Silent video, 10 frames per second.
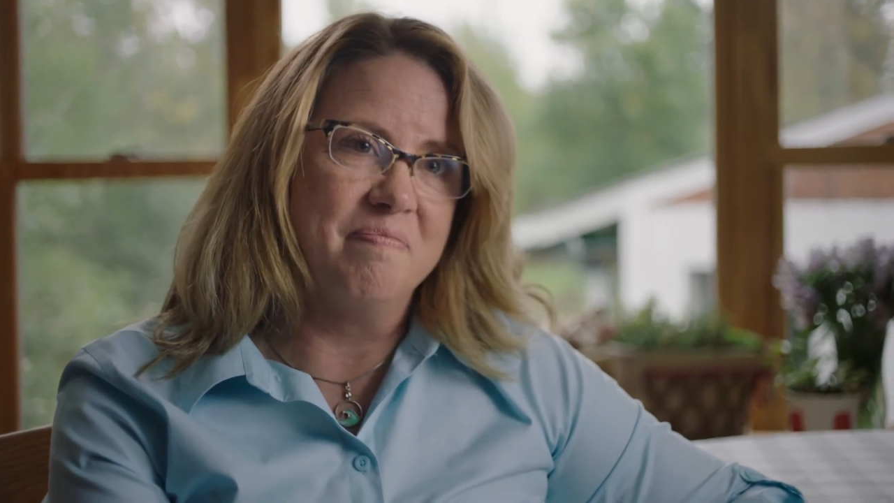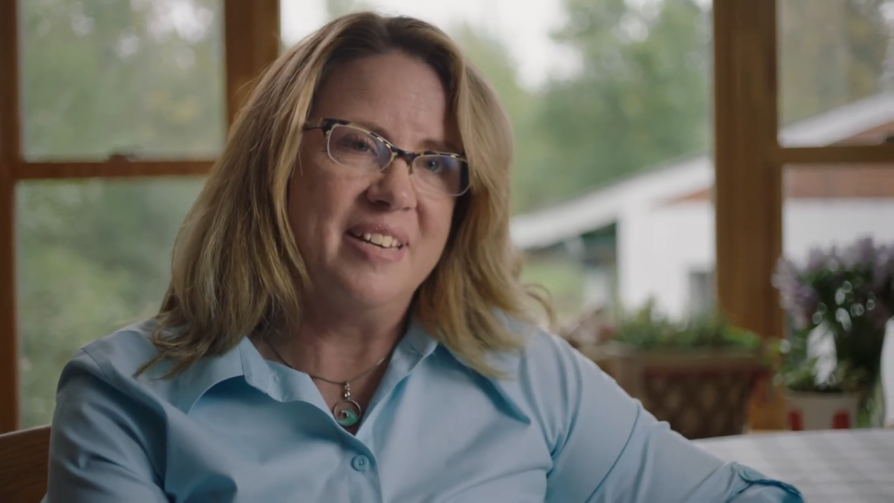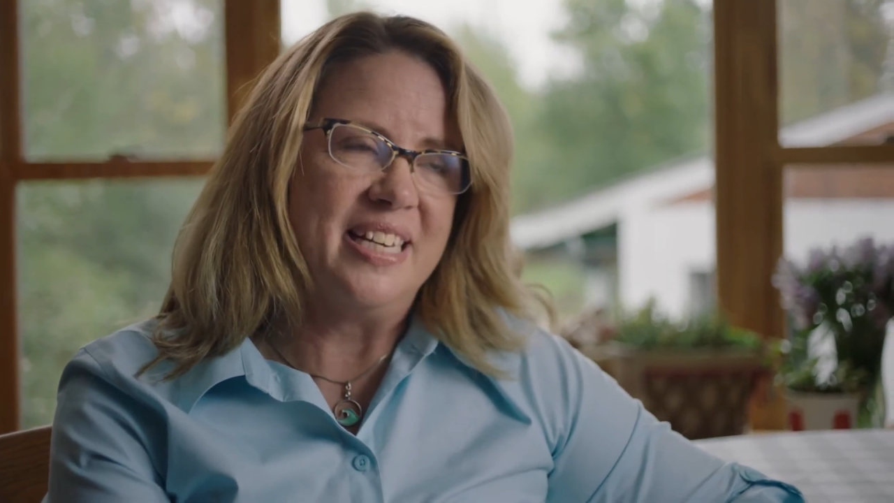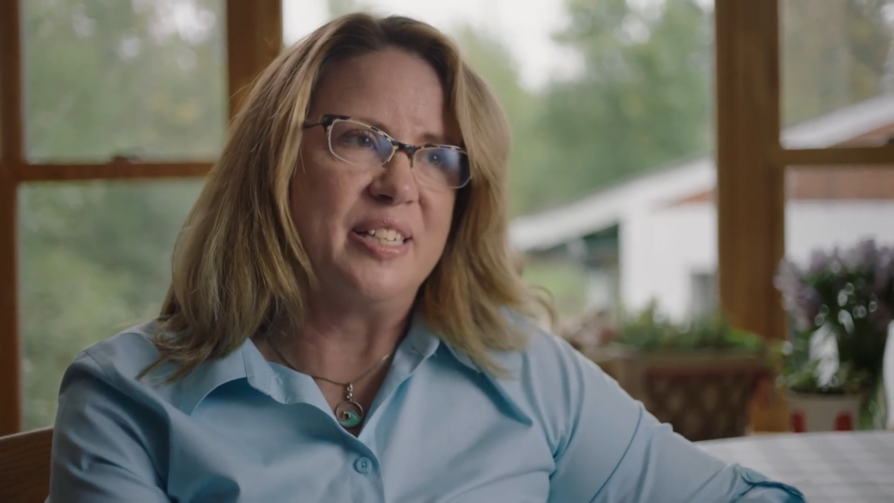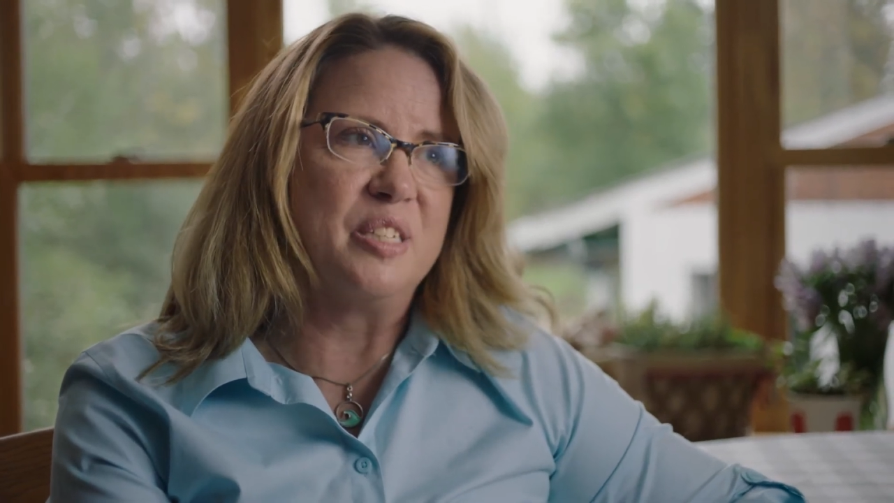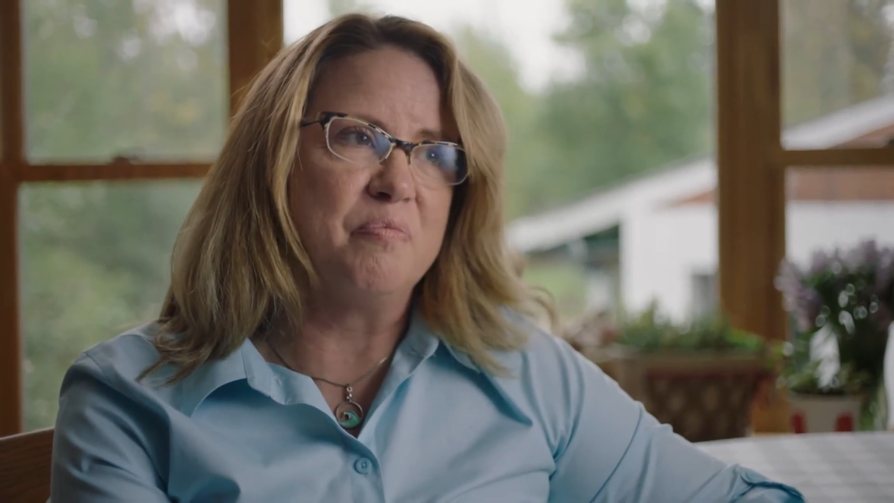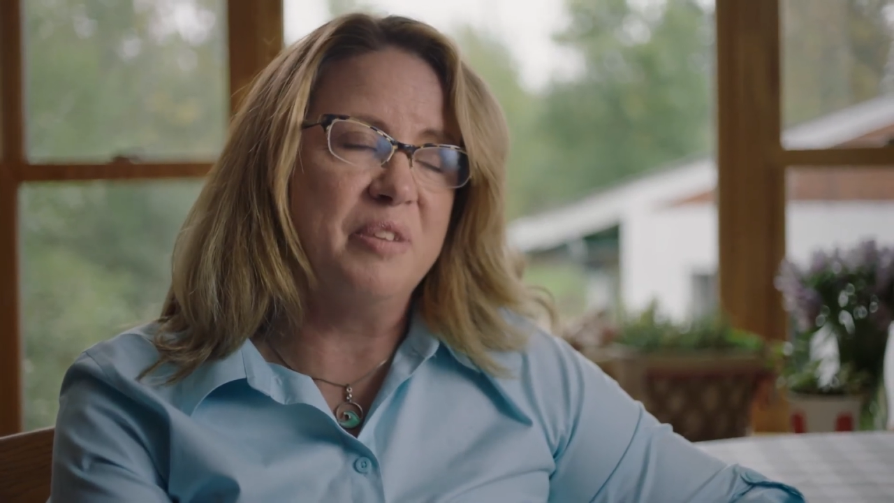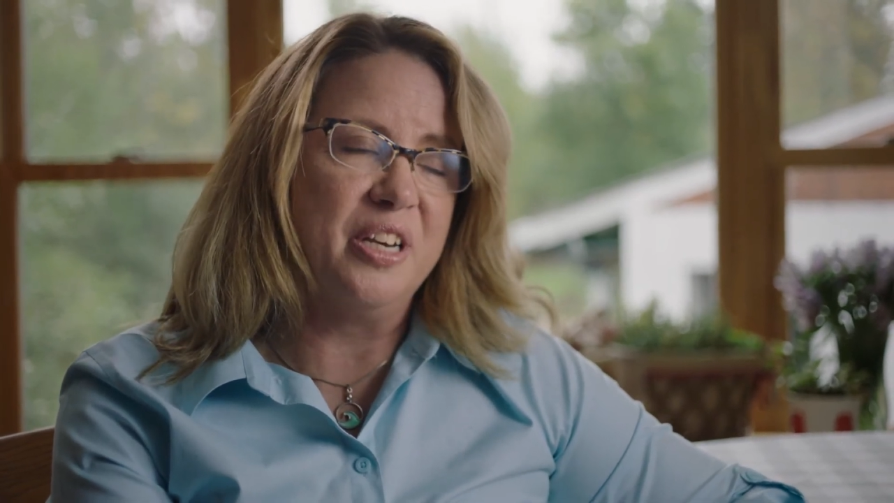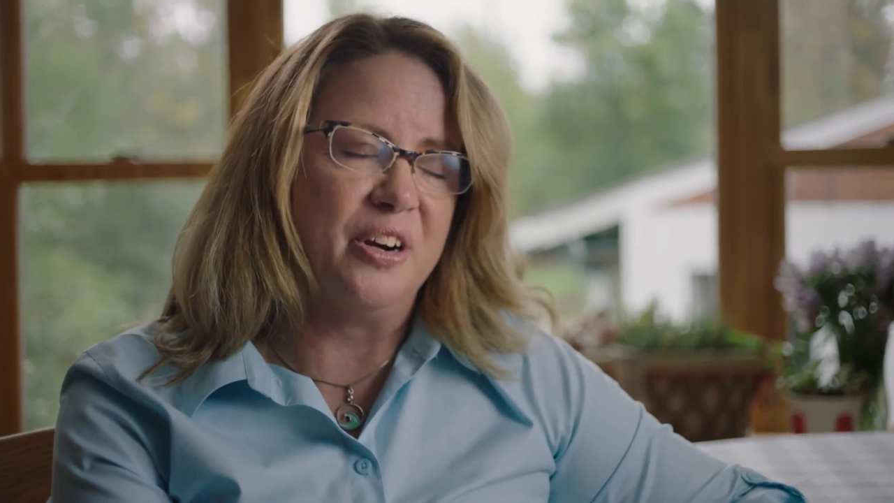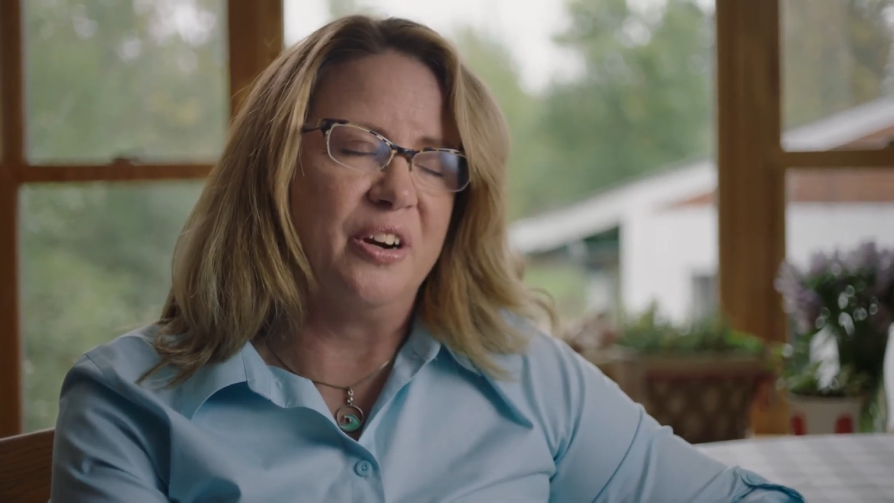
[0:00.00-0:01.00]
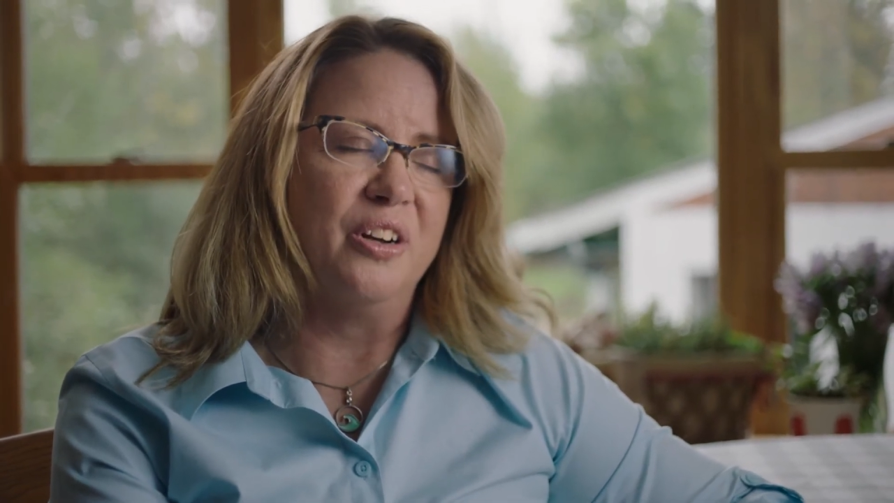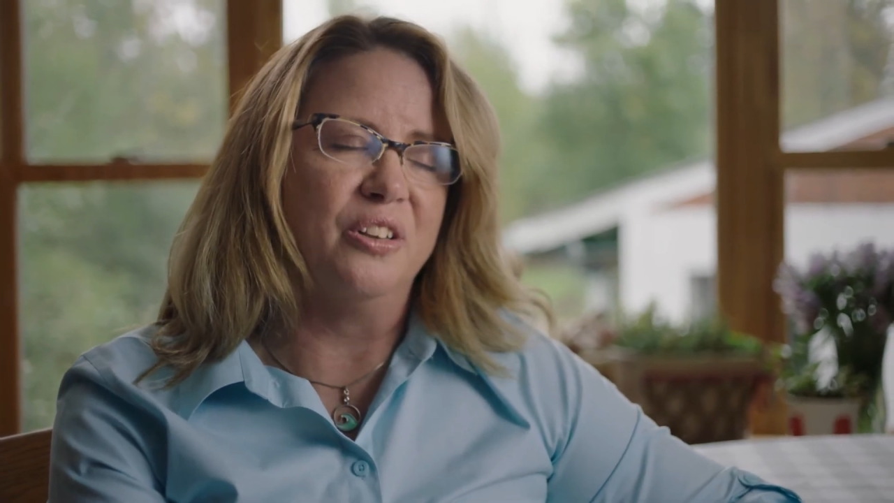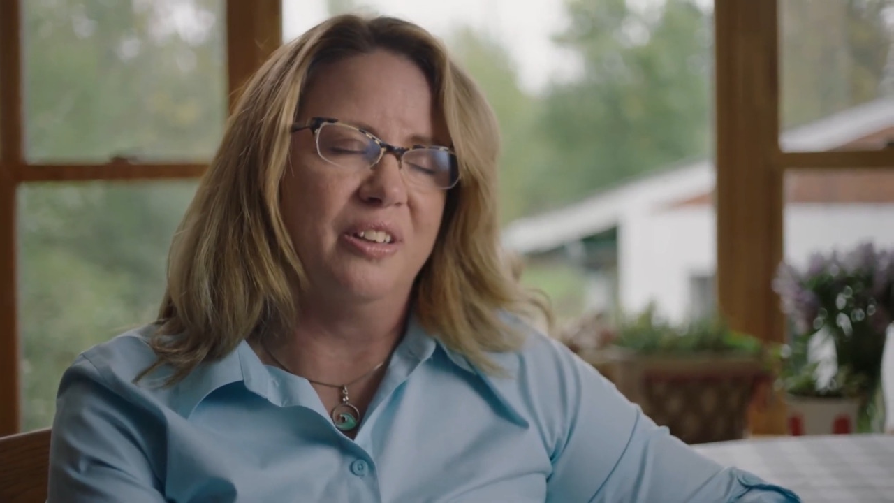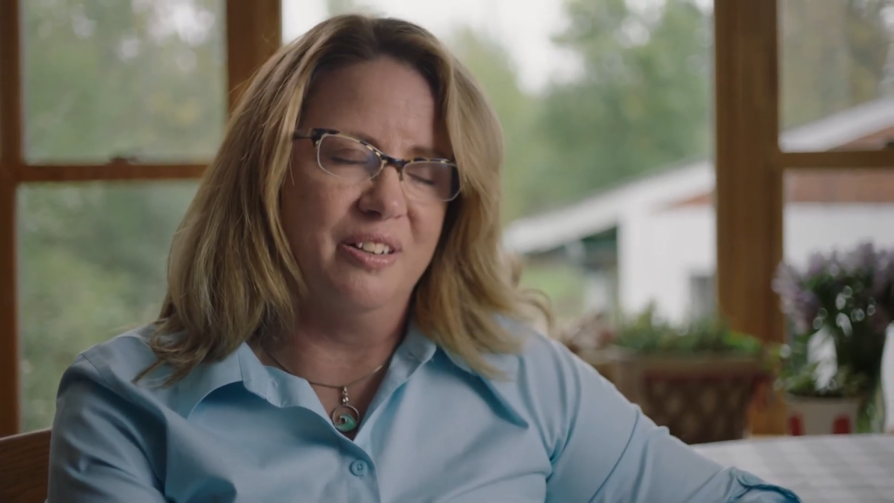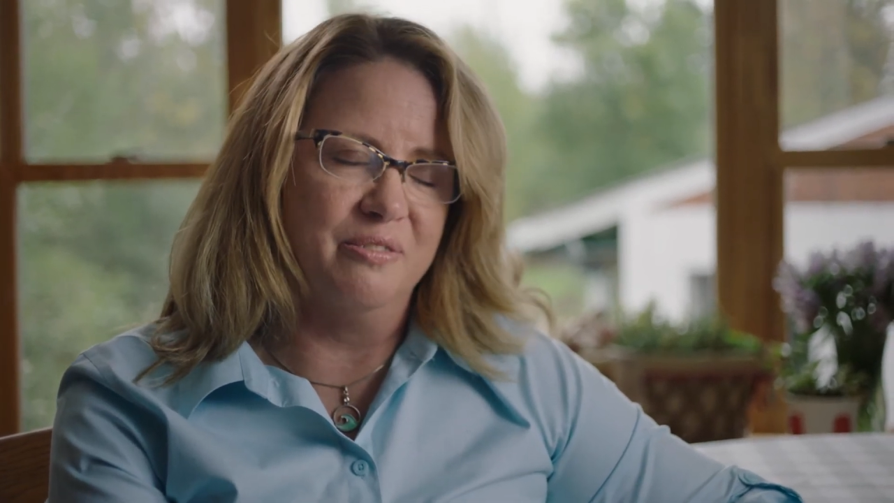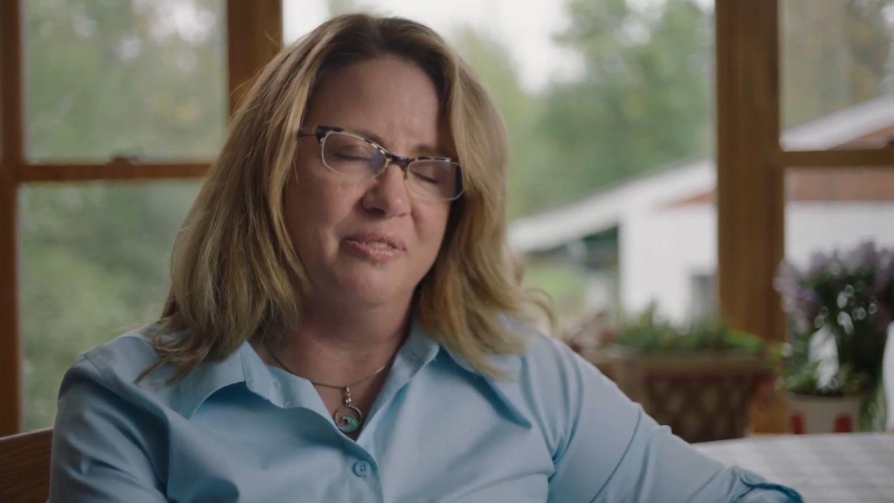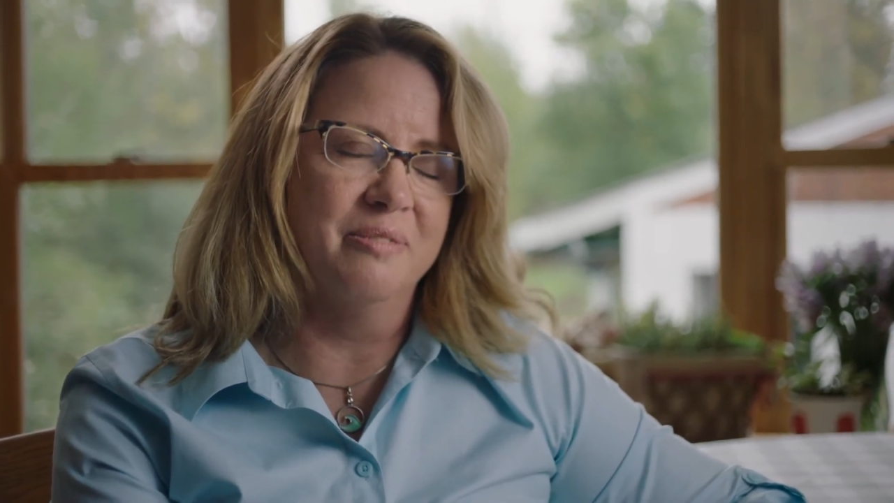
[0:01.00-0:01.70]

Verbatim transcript: It is pure love.